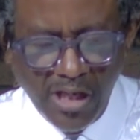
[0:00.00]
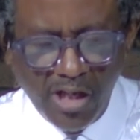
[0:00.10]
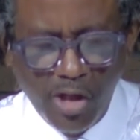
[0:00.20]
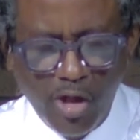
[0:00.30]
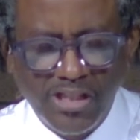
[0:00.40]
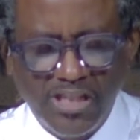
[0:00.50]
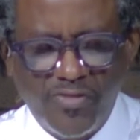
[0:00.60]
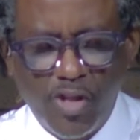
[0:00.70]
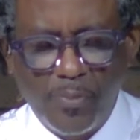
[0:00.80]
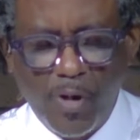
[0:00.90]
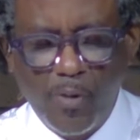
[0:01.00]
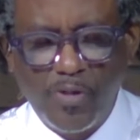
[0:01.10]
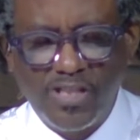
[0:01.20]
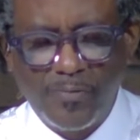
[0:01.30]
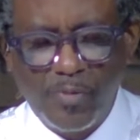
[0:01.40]
Anoint us for the
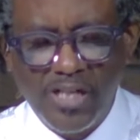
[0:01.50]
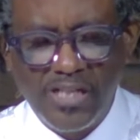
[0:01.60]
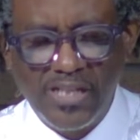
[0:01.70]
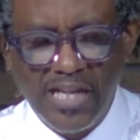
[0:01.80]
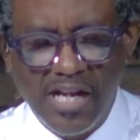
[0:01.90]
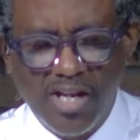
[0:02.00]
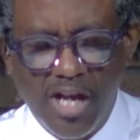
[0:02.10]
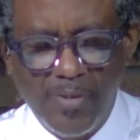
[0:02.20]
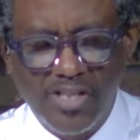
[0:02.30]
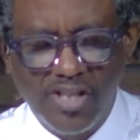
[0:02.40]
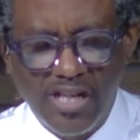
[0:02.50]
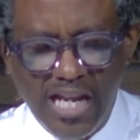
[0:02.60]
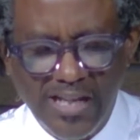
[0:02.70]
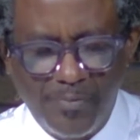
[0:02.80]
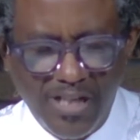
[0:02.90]
purpose of preaching that our coming shall
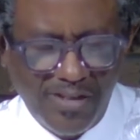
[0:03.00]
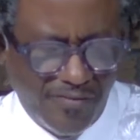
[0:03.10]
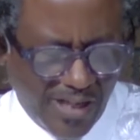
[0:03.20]
not have been